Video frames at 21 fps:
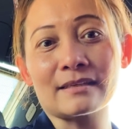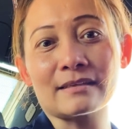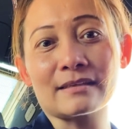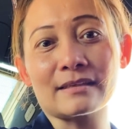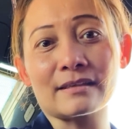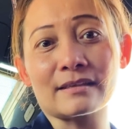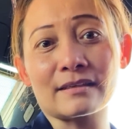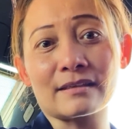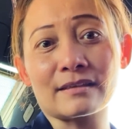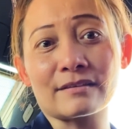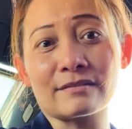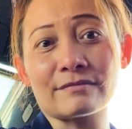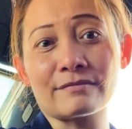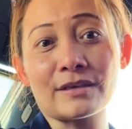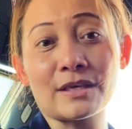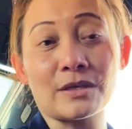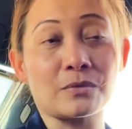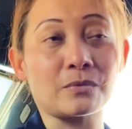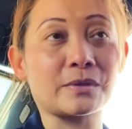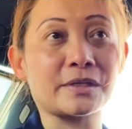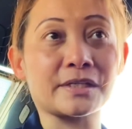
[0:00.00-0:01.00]
if
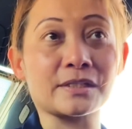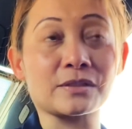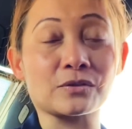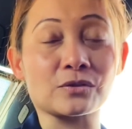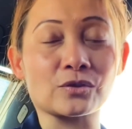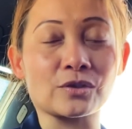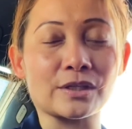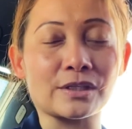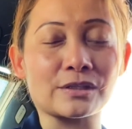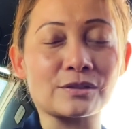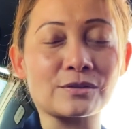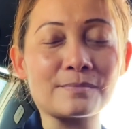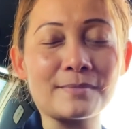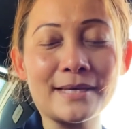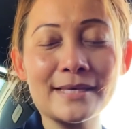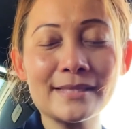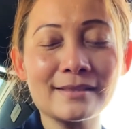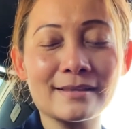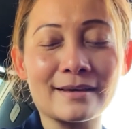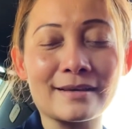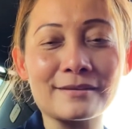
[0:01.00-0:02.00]
He were to change
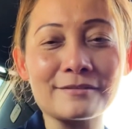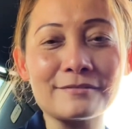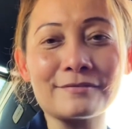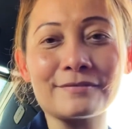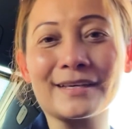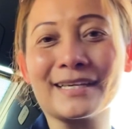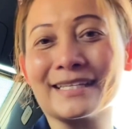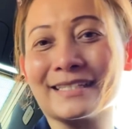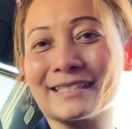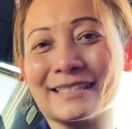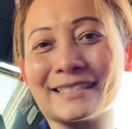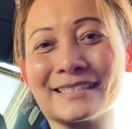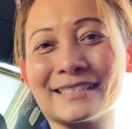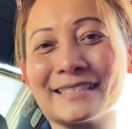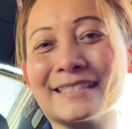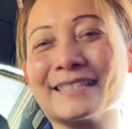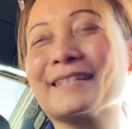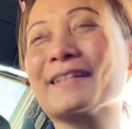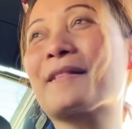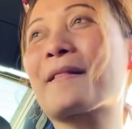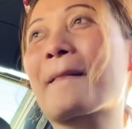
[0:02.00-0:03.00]
my life,
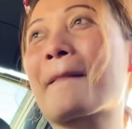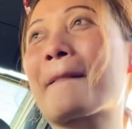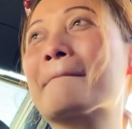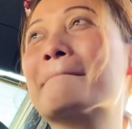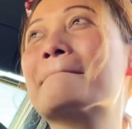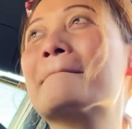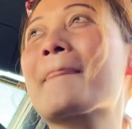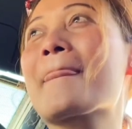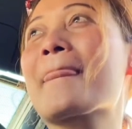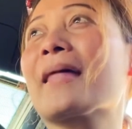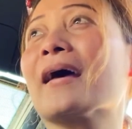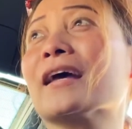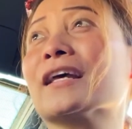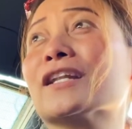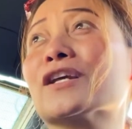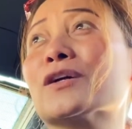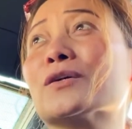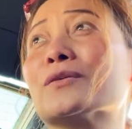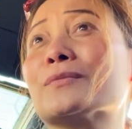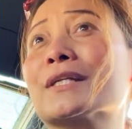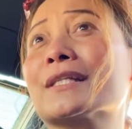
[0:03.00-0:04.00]
I
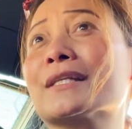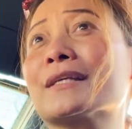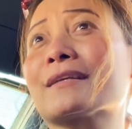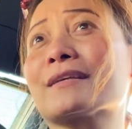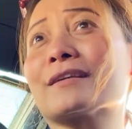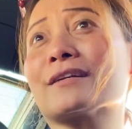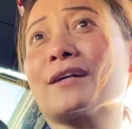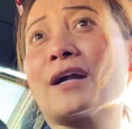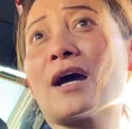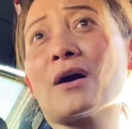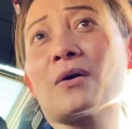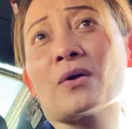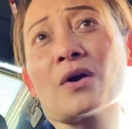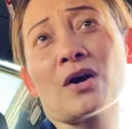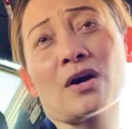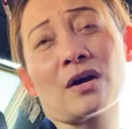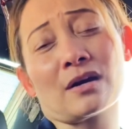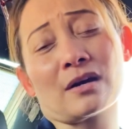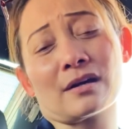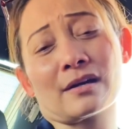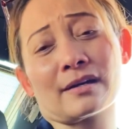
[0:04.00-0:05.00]
don't really care how
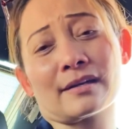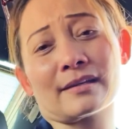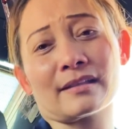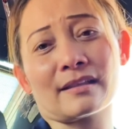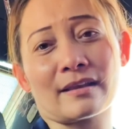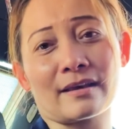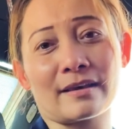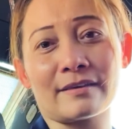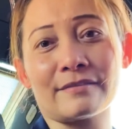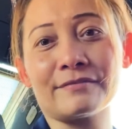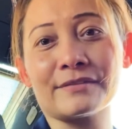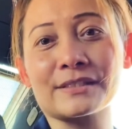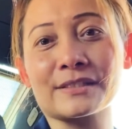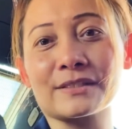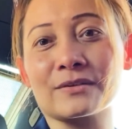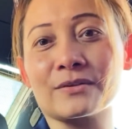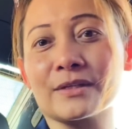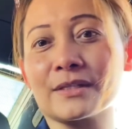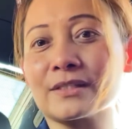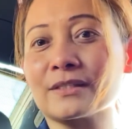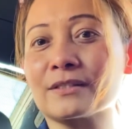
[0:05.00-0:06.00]
hard life is
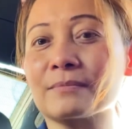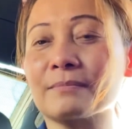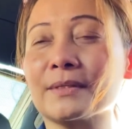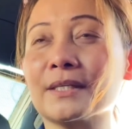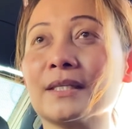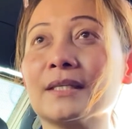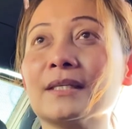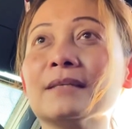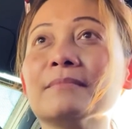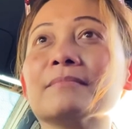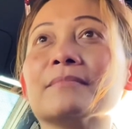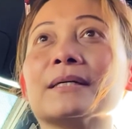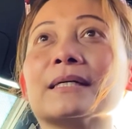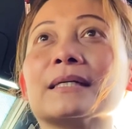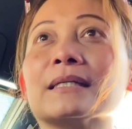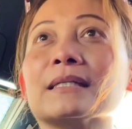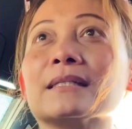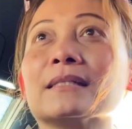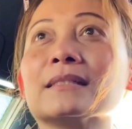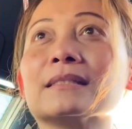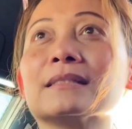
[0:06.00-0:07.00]
going to be,
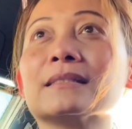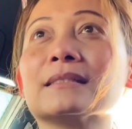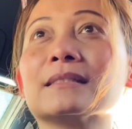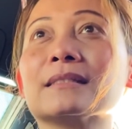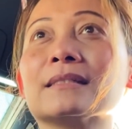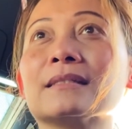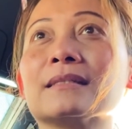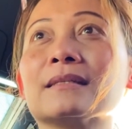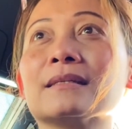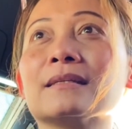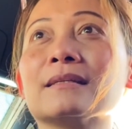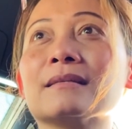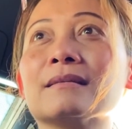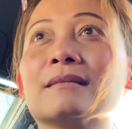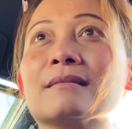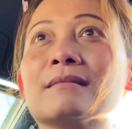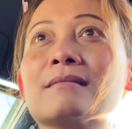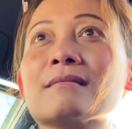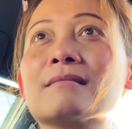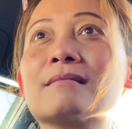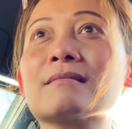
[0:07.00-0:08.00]
but
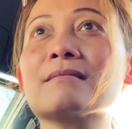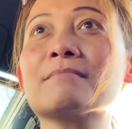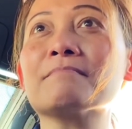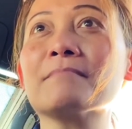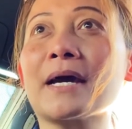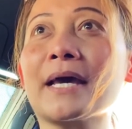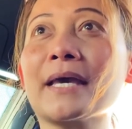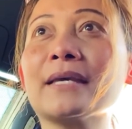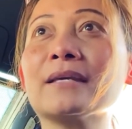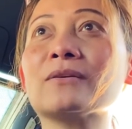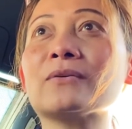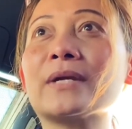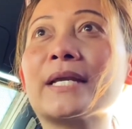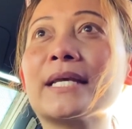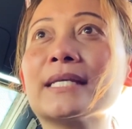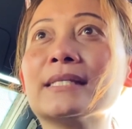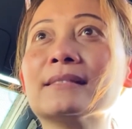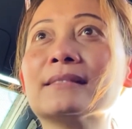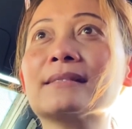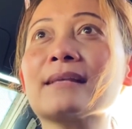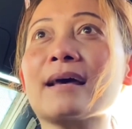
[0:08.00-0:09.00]
the
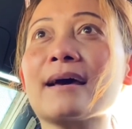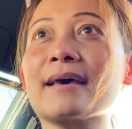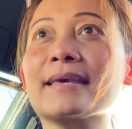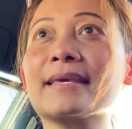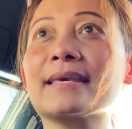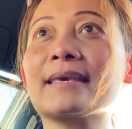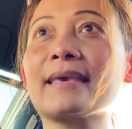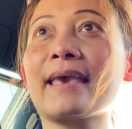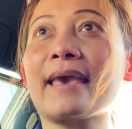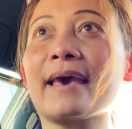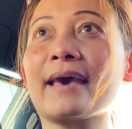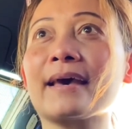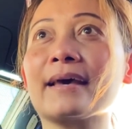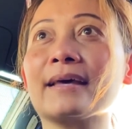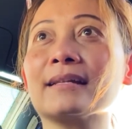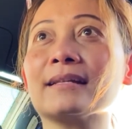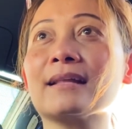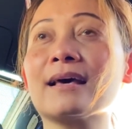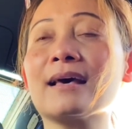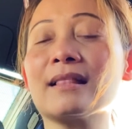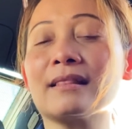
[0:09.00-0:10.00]
migraines I
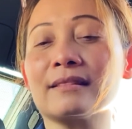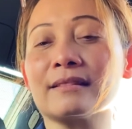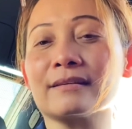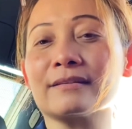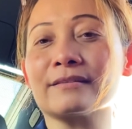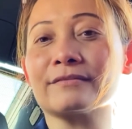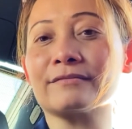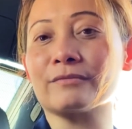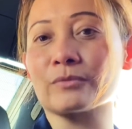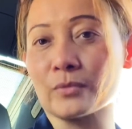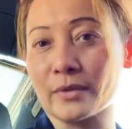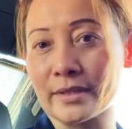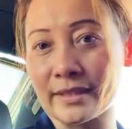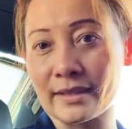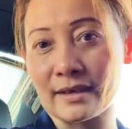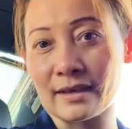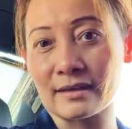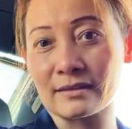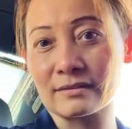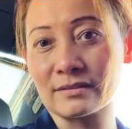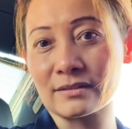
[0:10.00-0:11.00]
can live
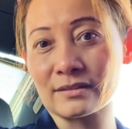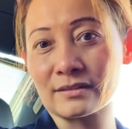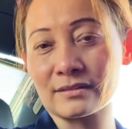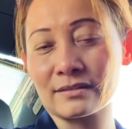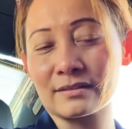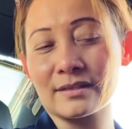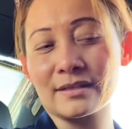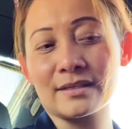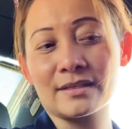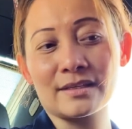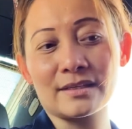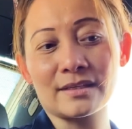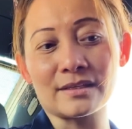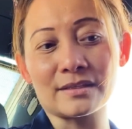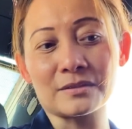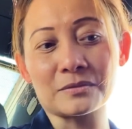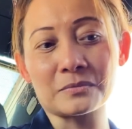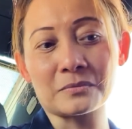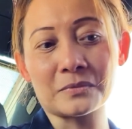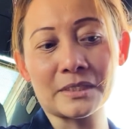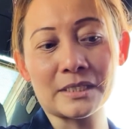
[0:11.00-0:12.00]
without.
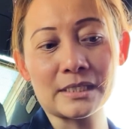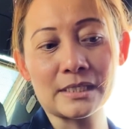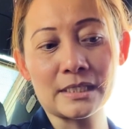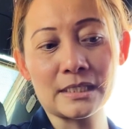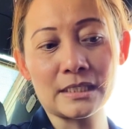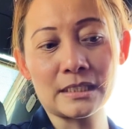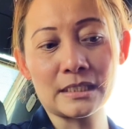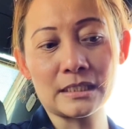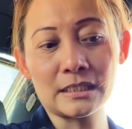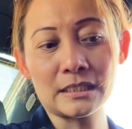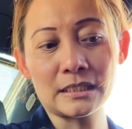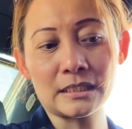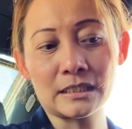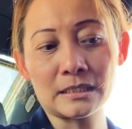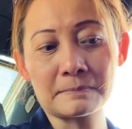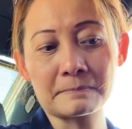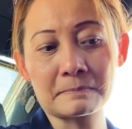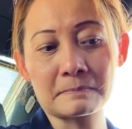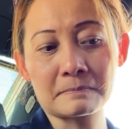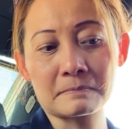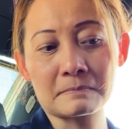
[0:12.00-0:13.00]
It really